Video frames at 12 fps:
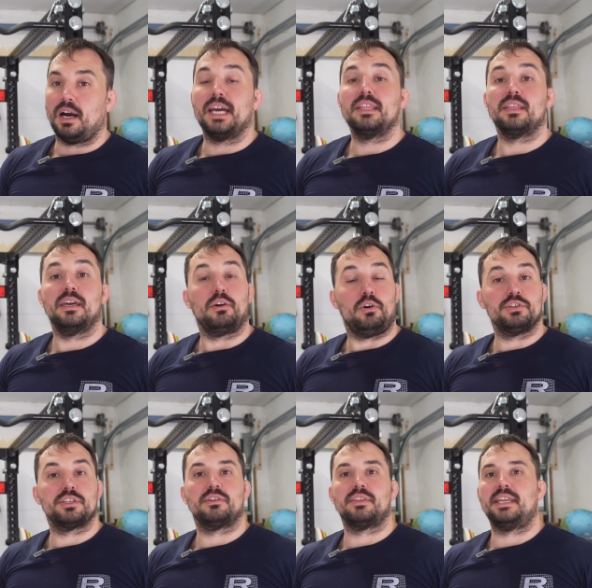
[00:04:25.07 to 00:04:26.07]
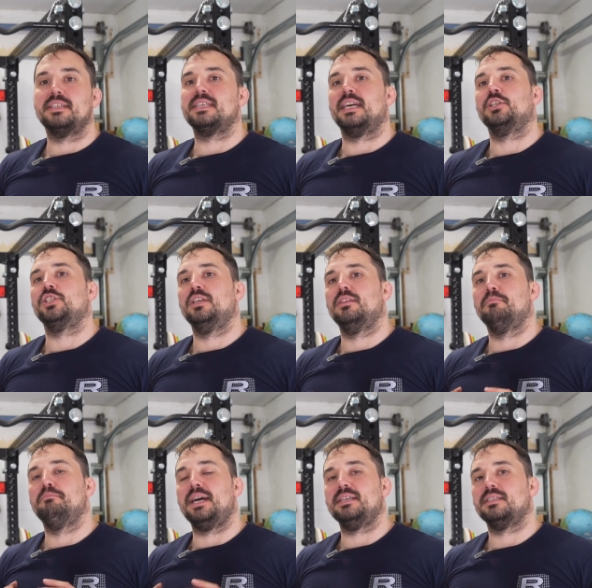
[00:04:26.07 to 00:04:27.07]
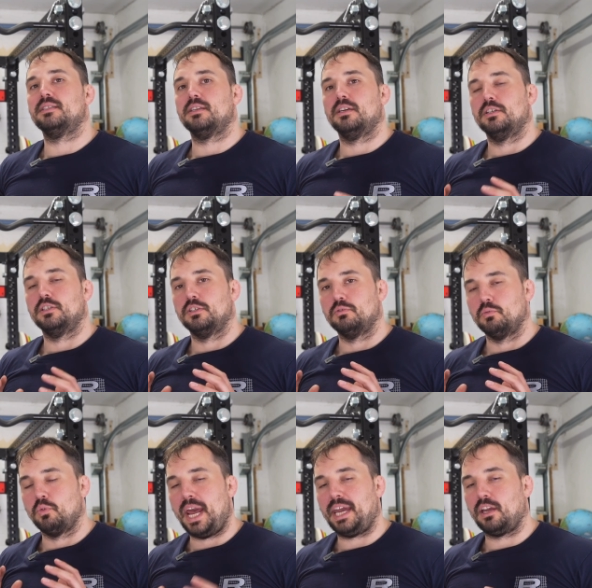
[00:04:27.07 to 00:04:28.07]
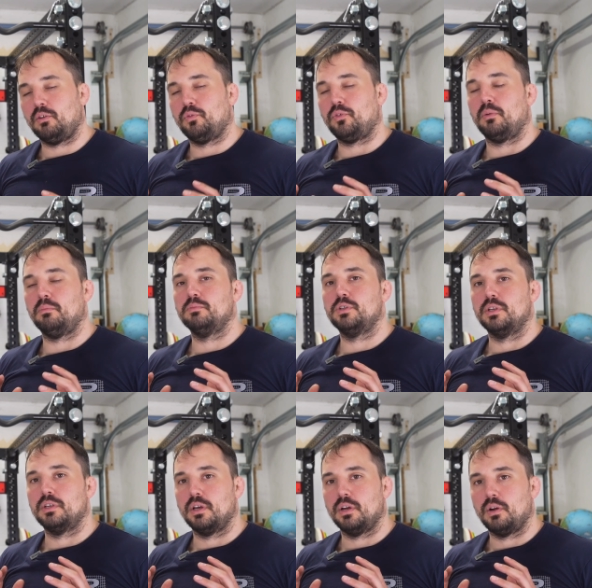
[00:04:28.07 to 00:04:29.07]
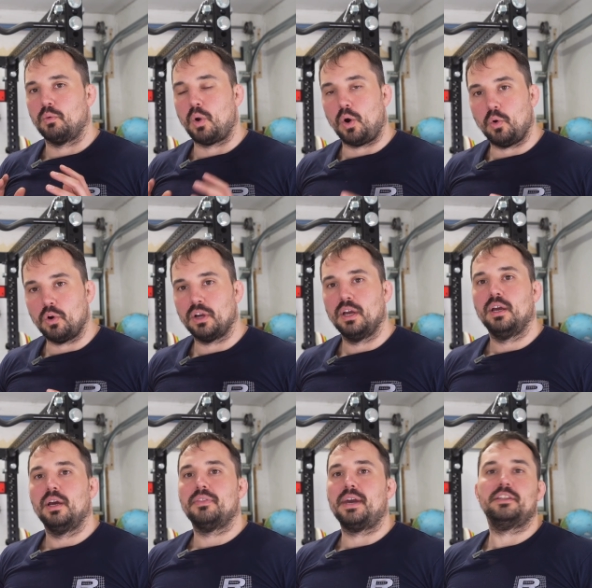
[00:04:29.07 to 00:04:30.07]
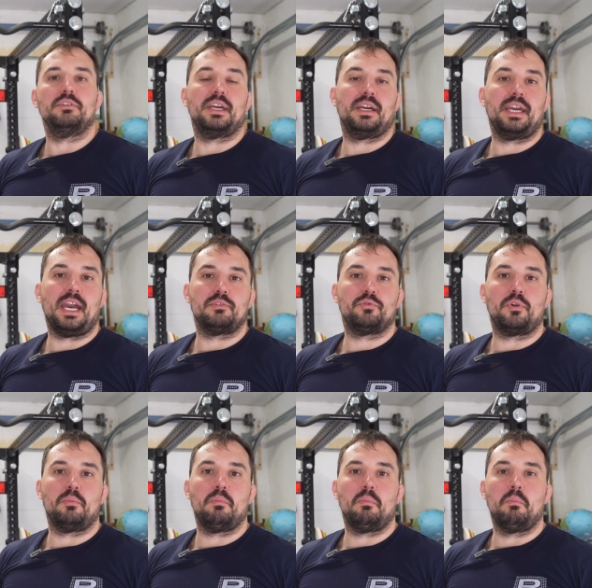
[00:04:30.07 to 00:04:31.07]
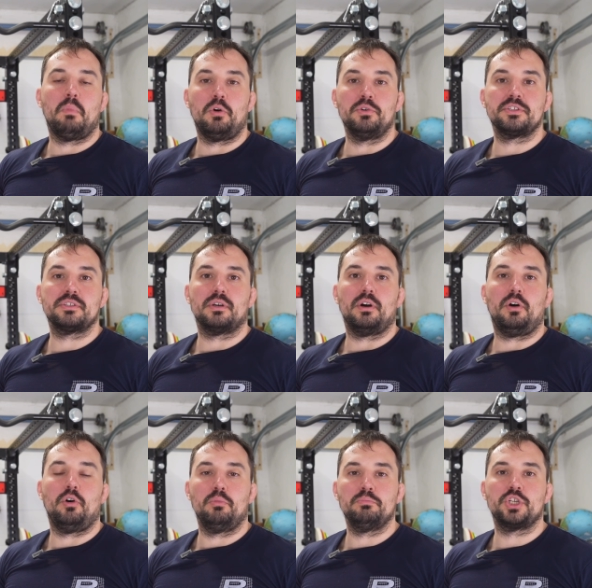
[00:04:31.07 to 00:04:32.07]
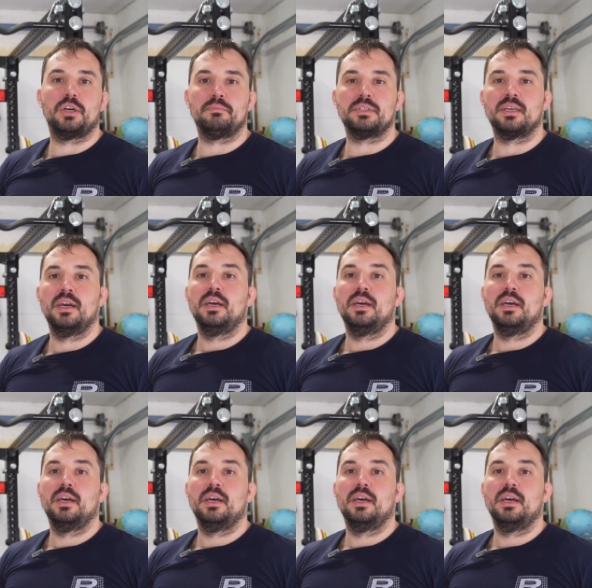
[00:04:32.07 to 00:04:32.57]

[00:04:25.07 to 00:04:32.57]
I think also that is actually the best rack from Rogue that you can get from most home gyms,